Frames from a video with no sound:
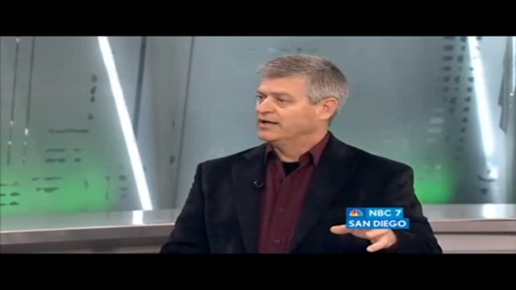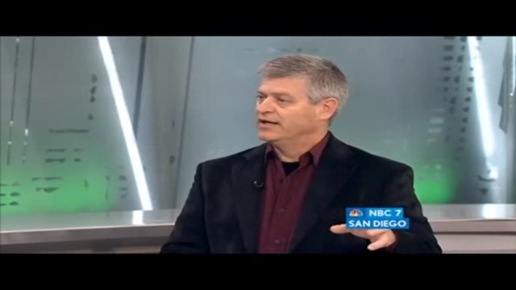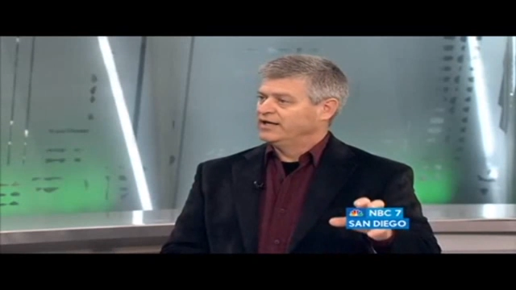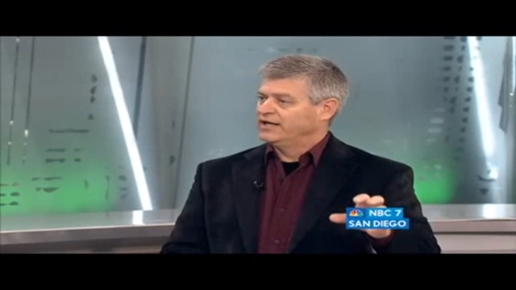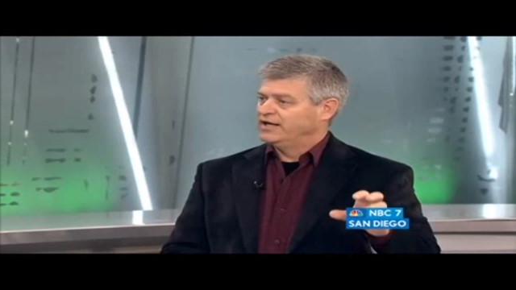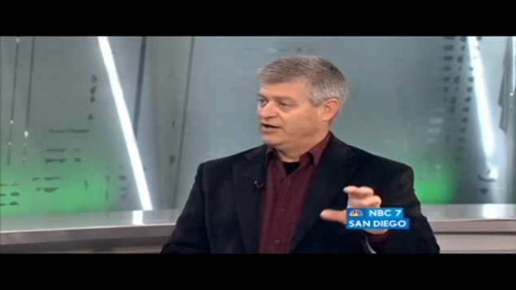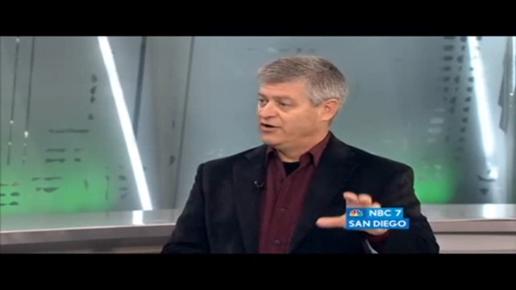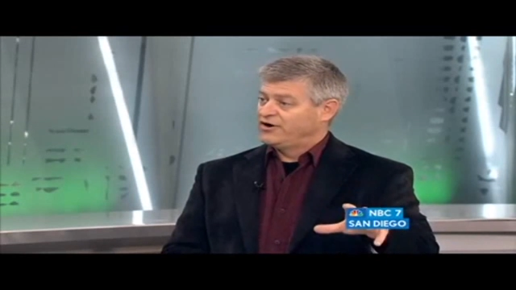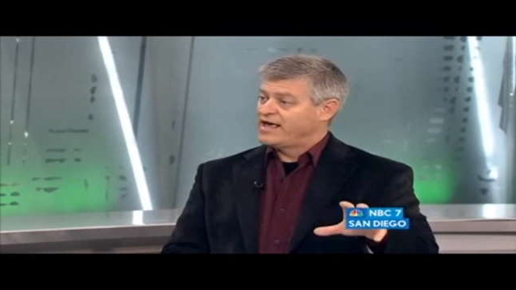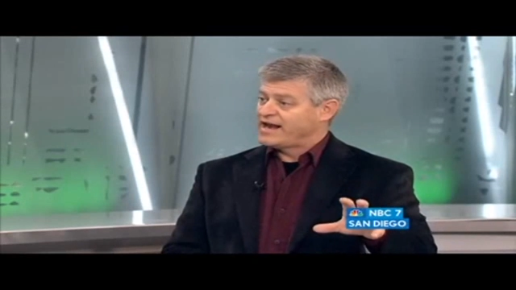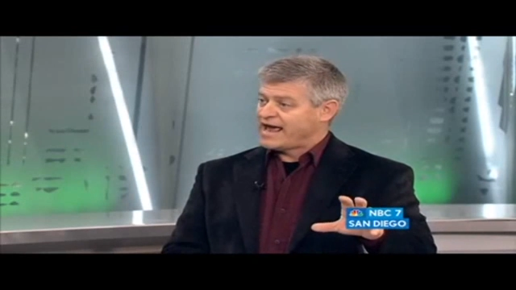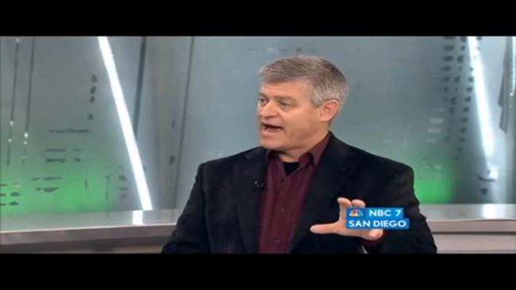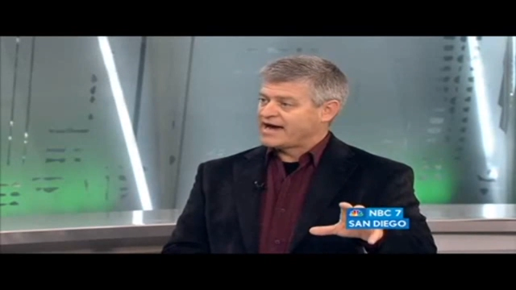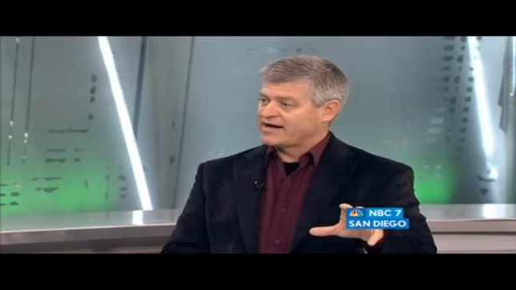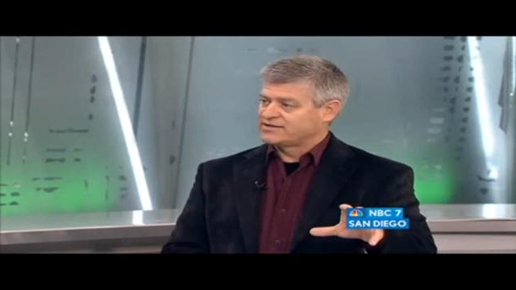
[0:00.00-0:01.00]

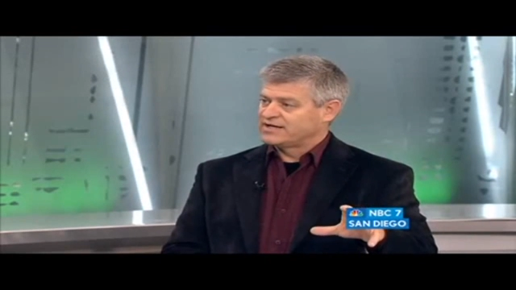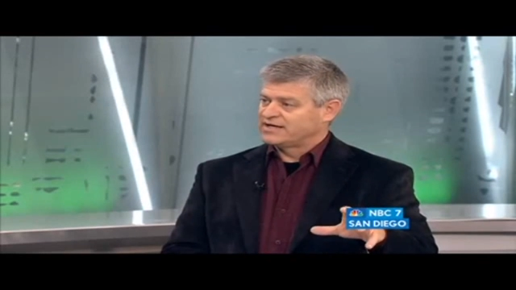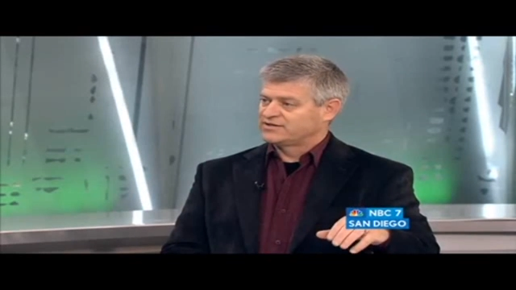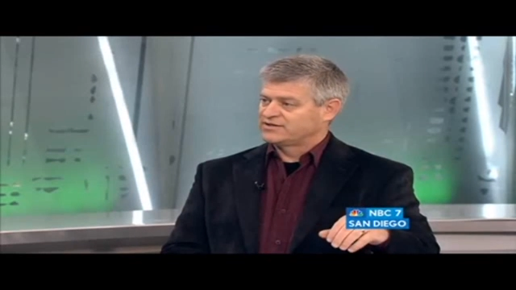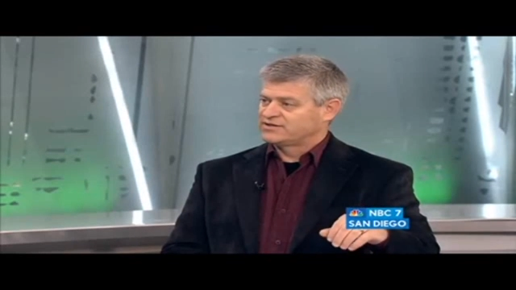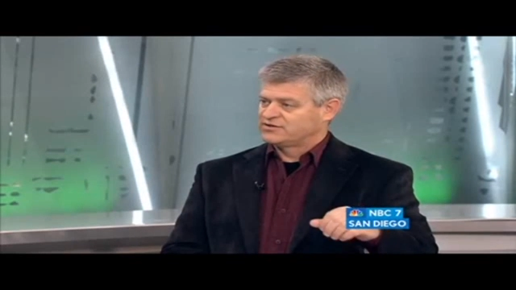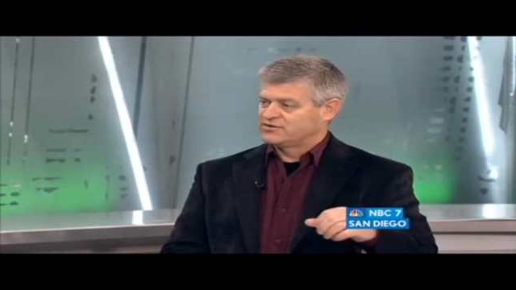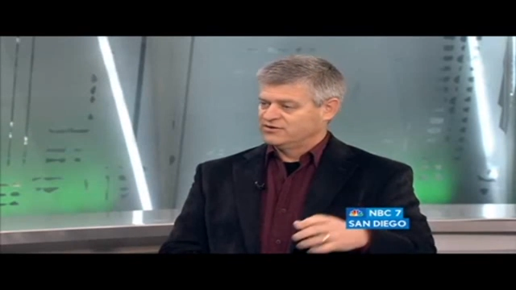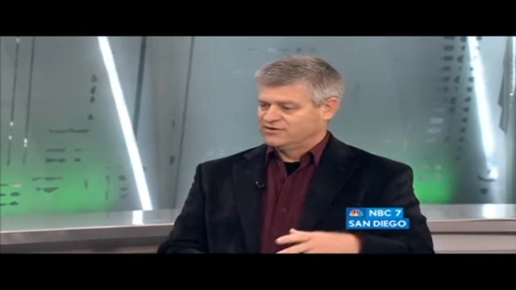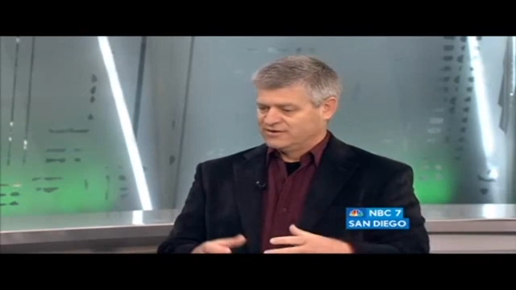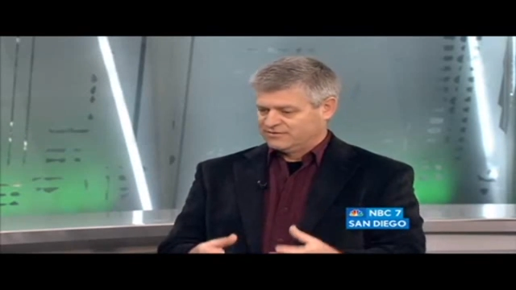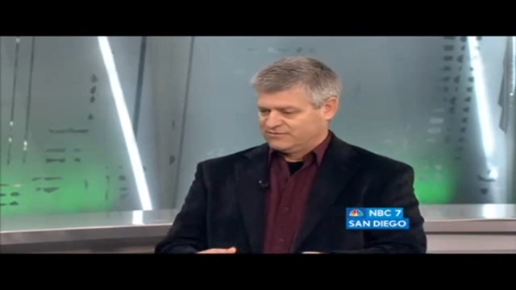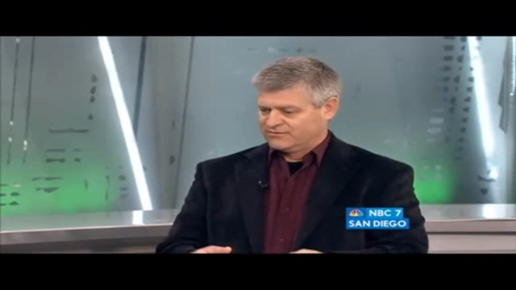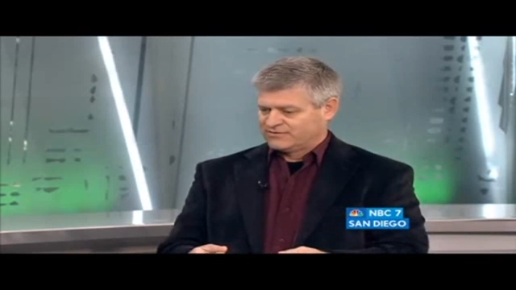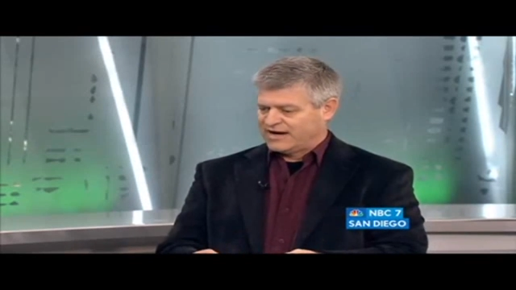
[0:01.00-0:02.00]
Internet access to
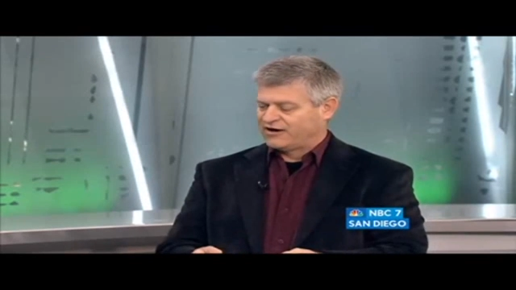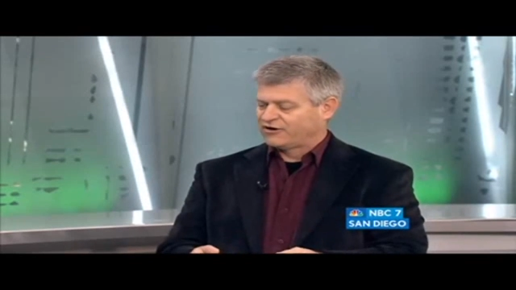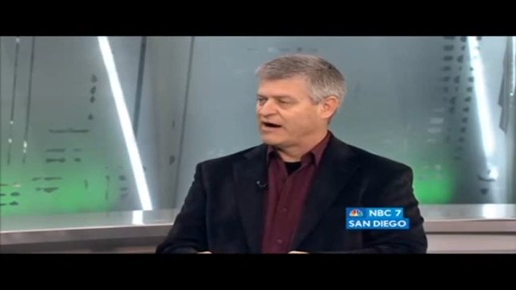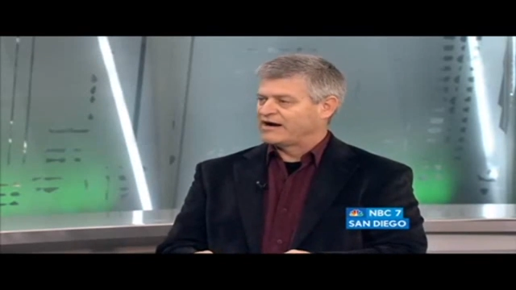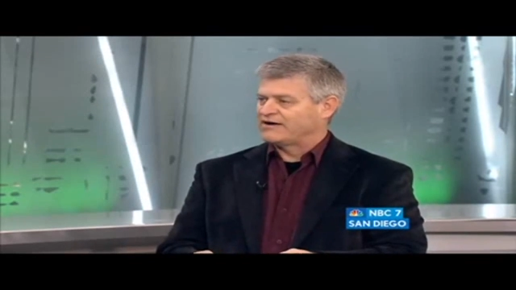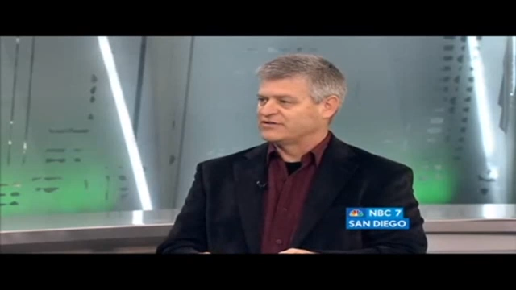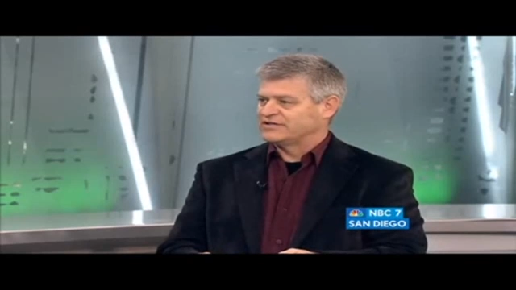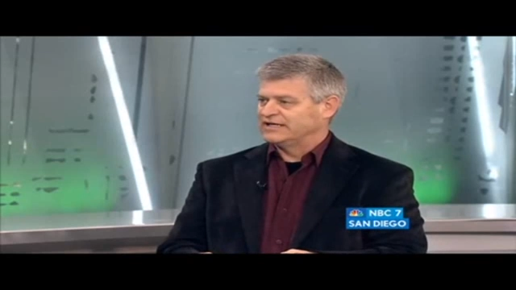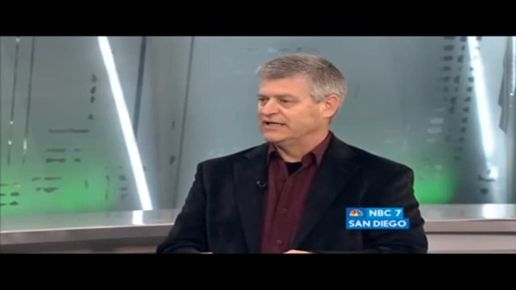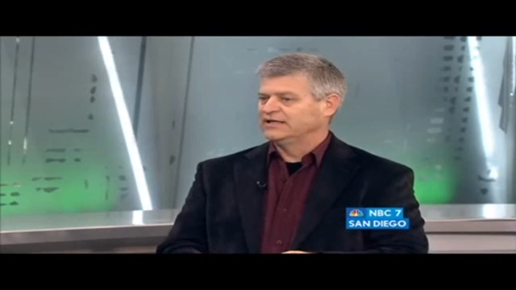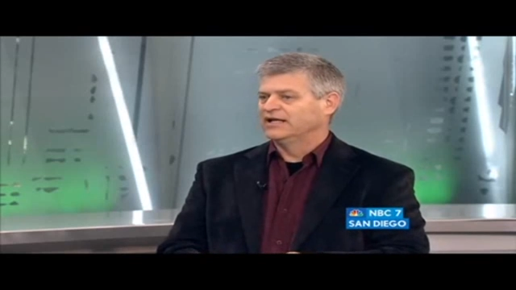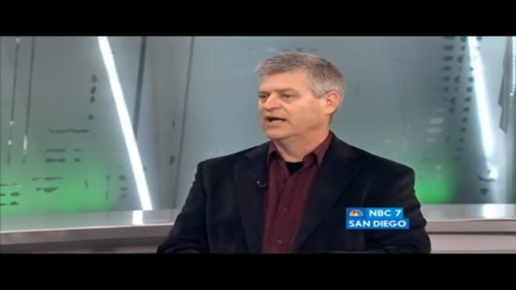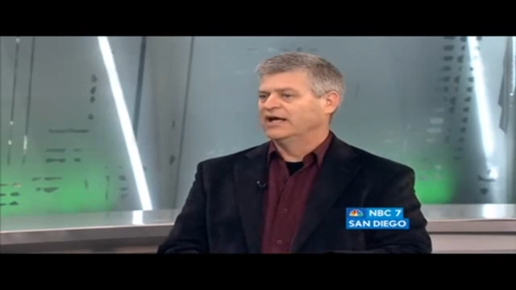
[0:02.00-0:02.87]
the aircraft seat.